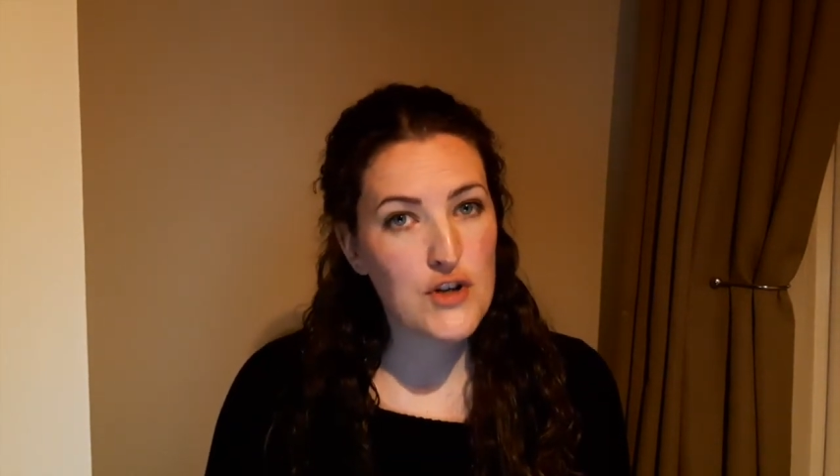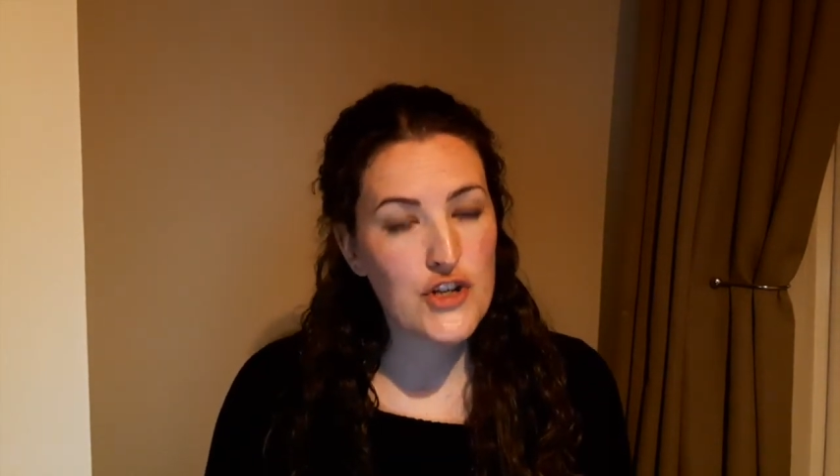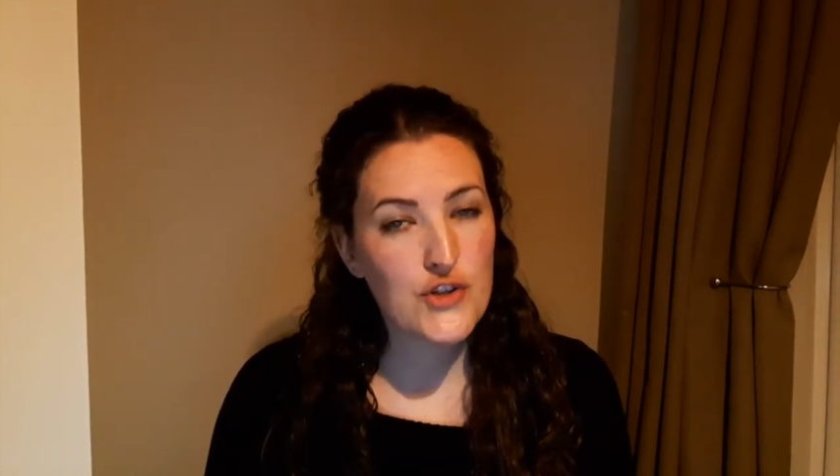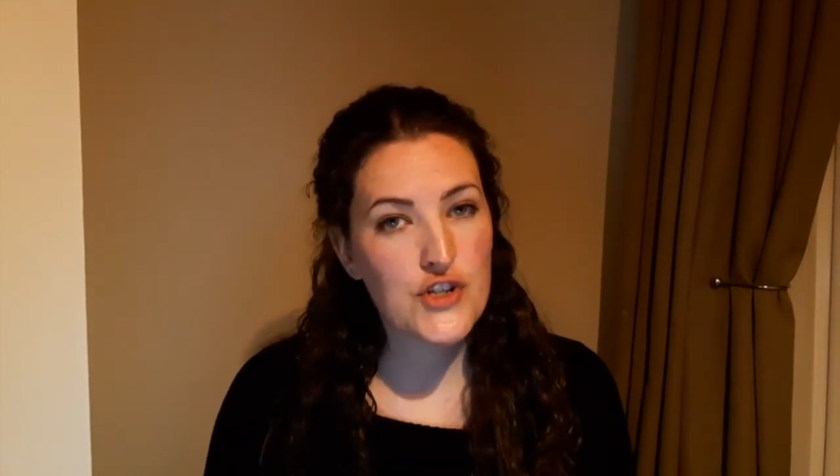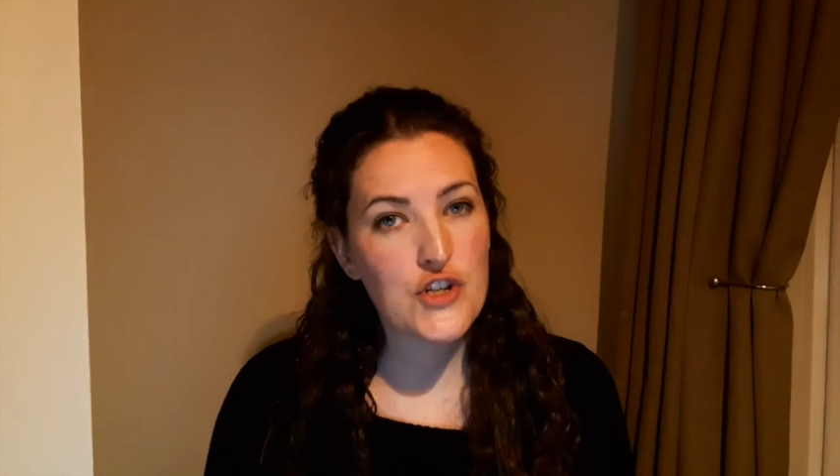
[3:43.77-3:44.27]
you
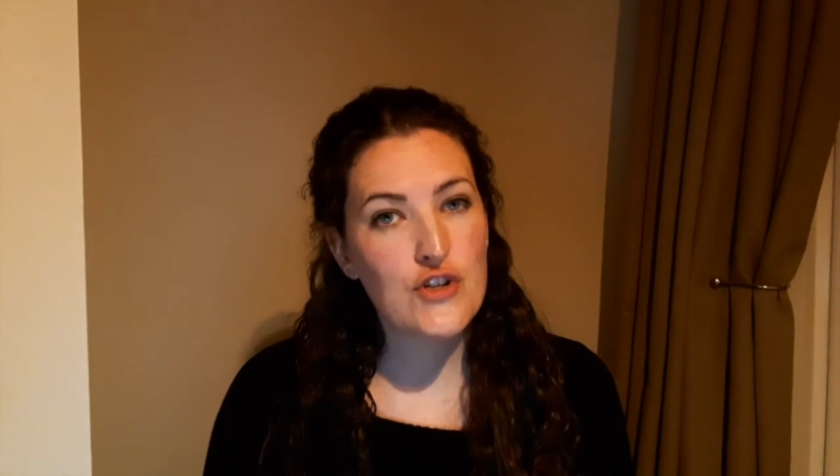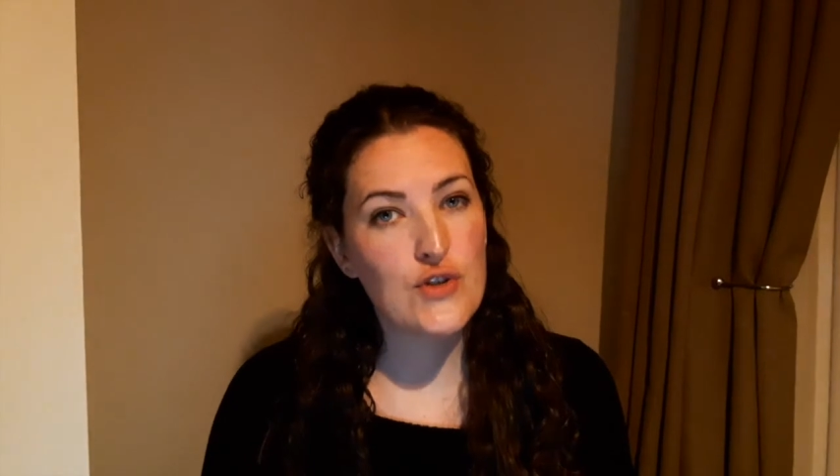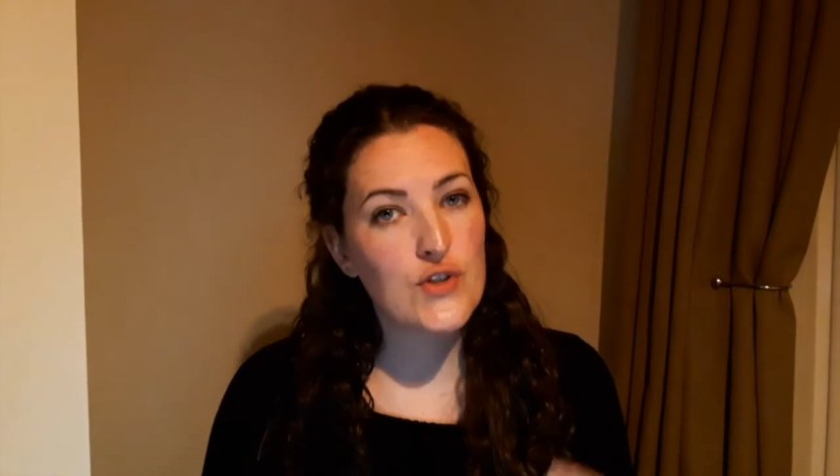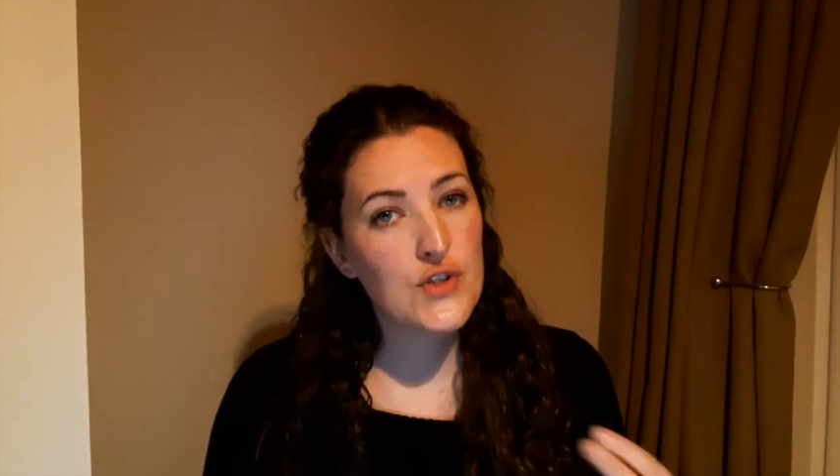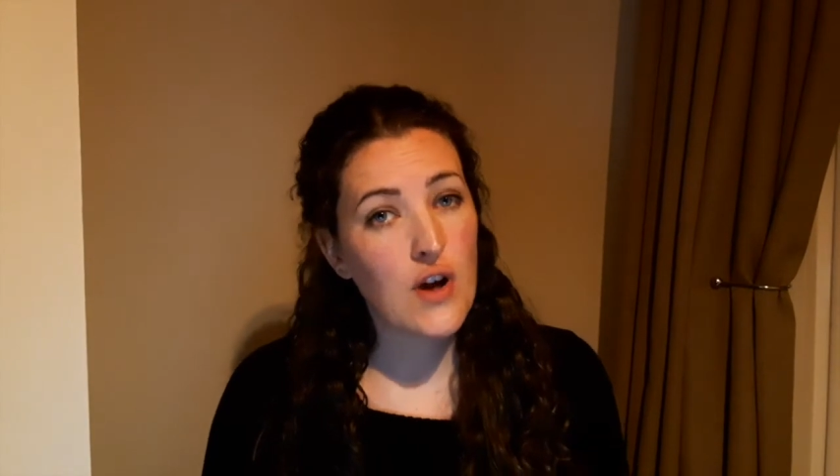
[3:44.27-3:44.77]

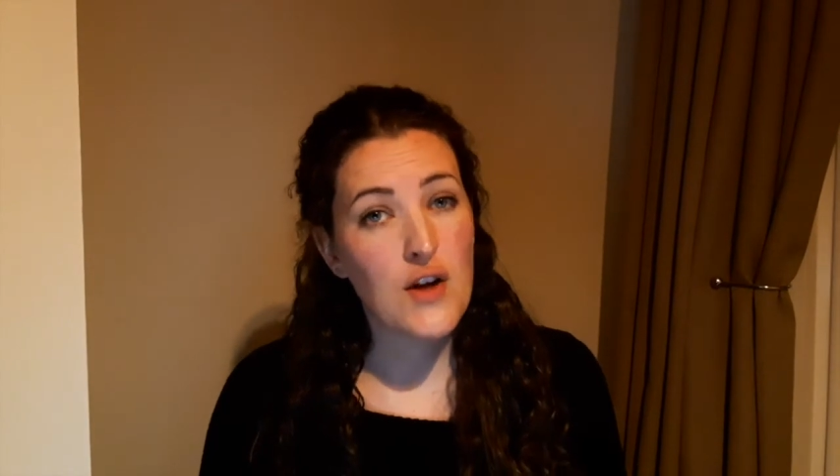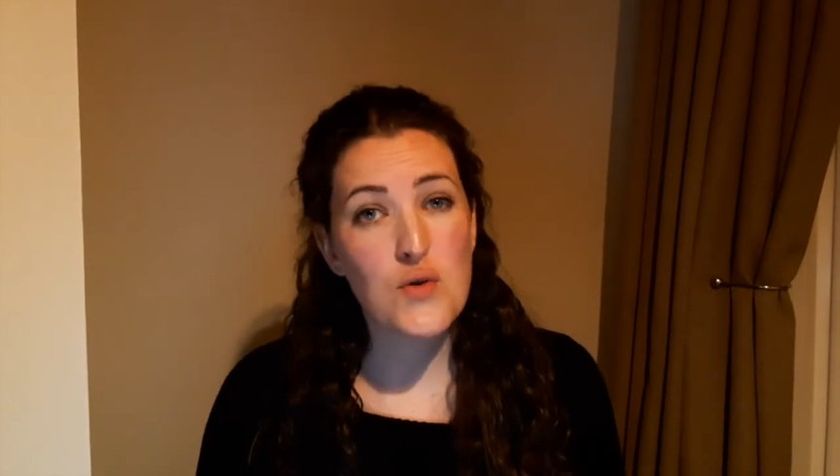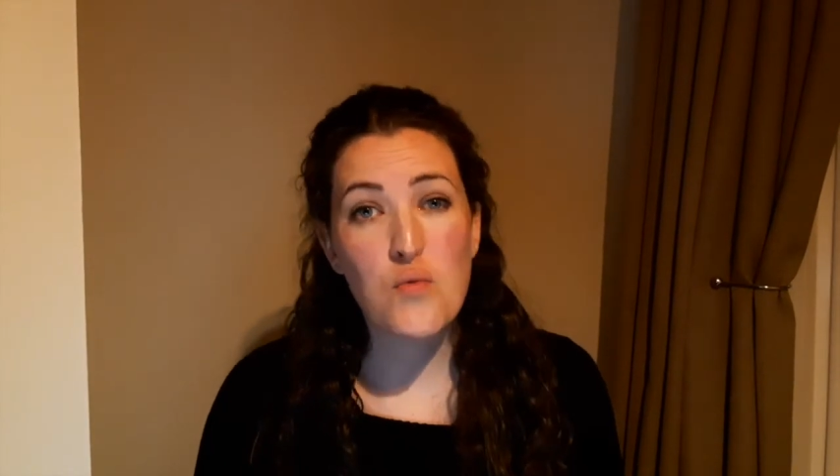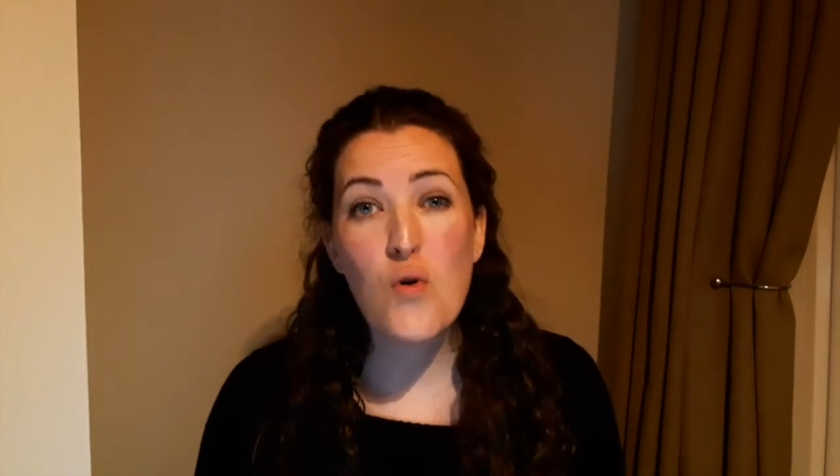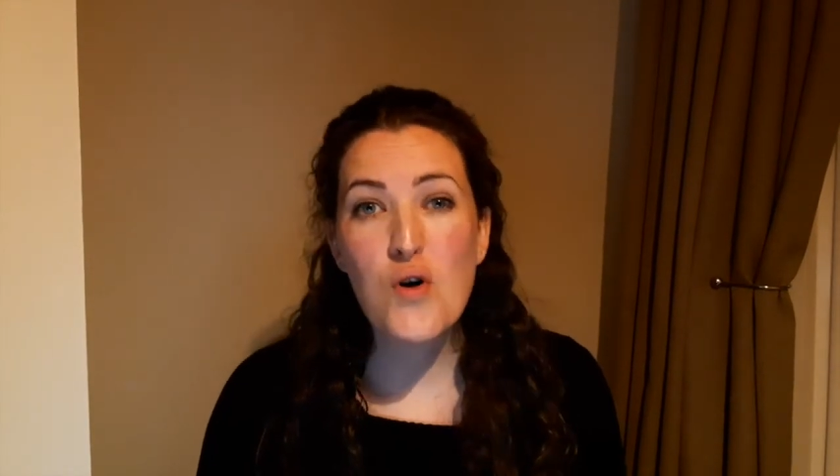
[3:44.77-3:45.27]
choose to either
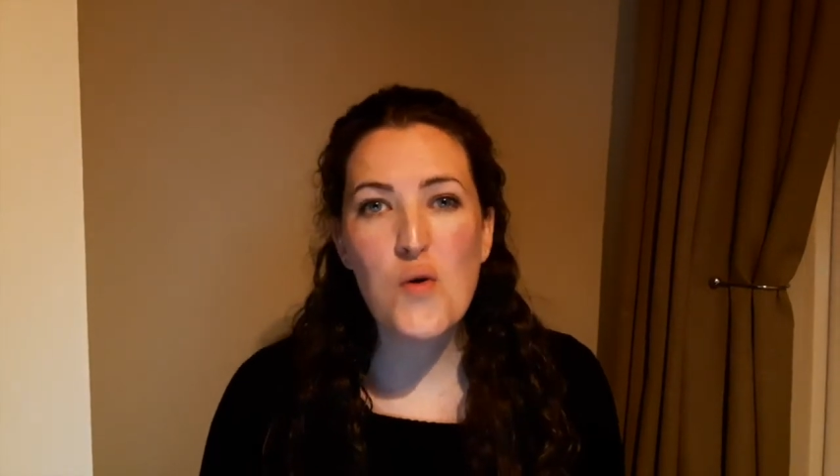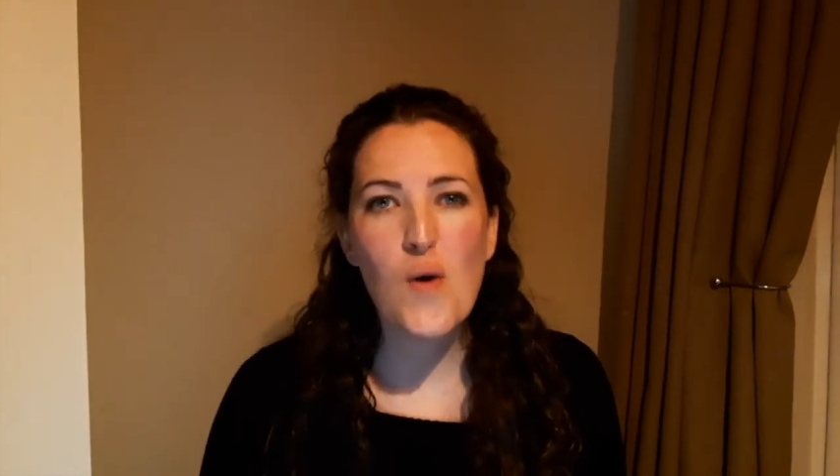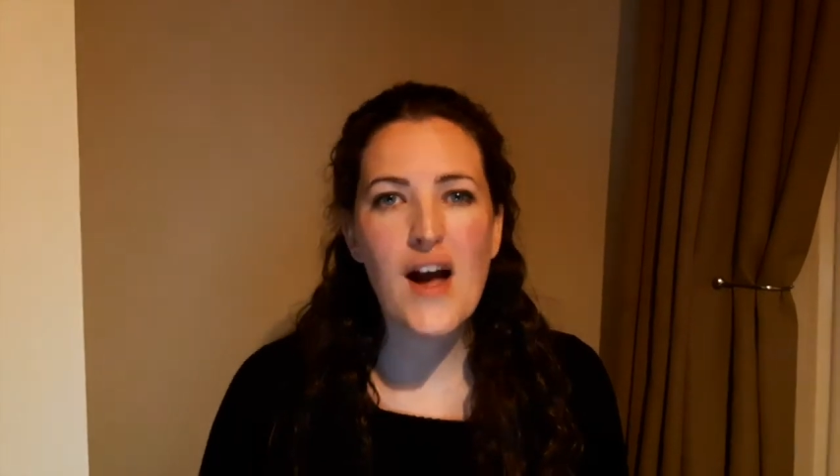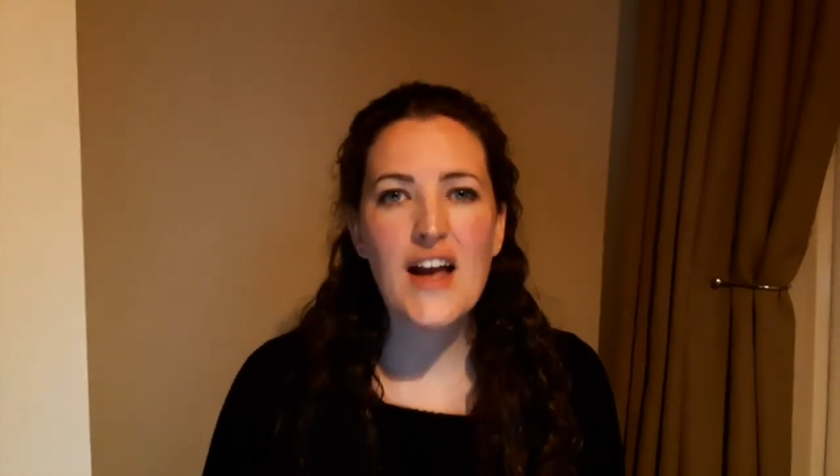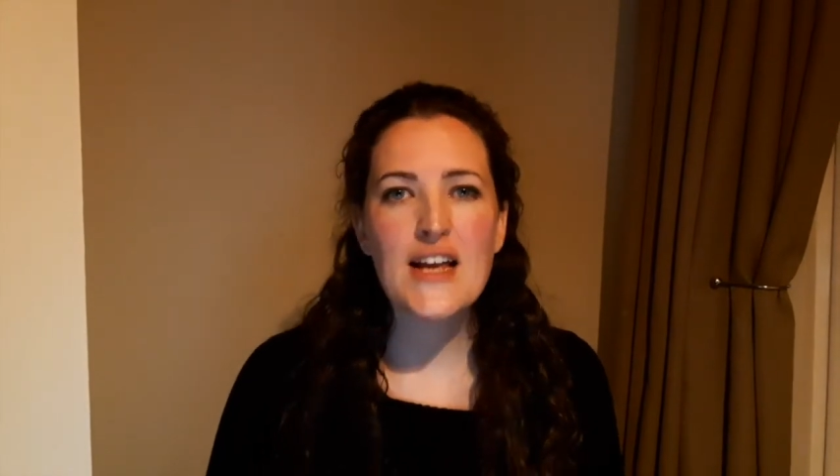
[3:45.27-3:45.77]
walk
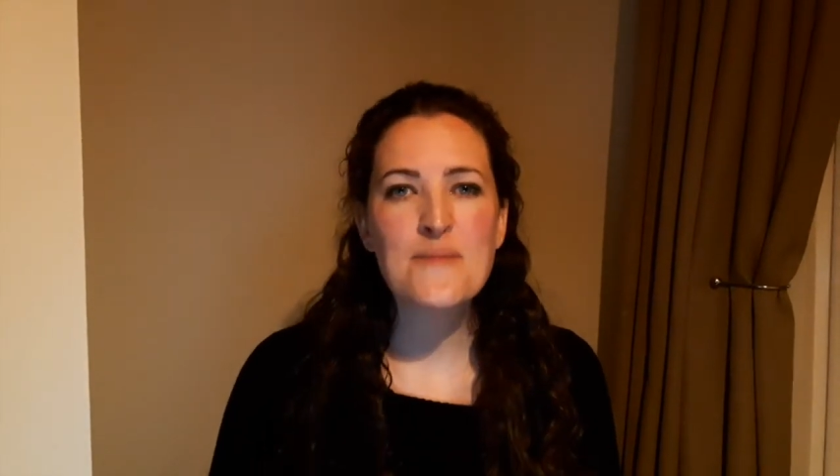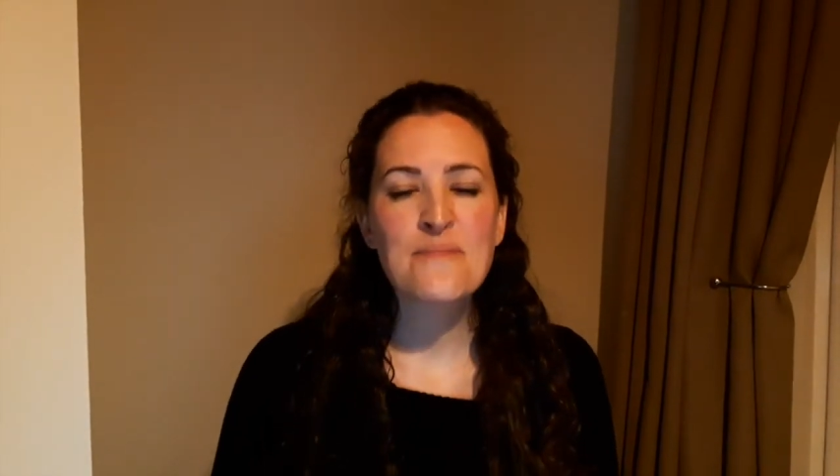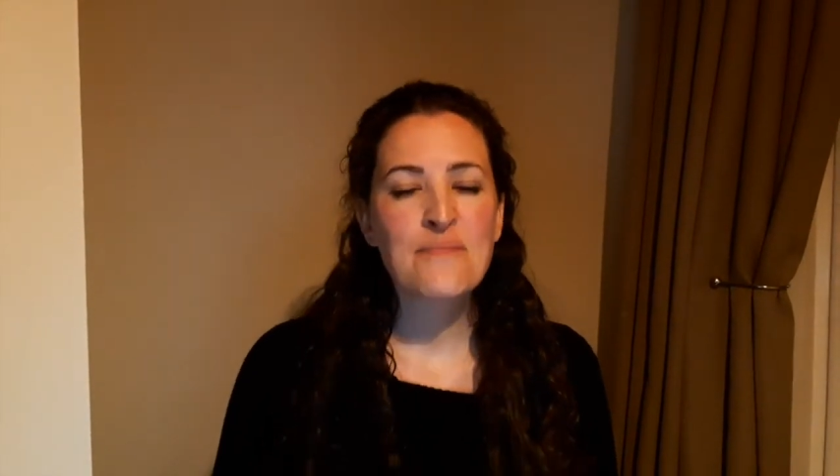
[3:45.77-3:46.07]
away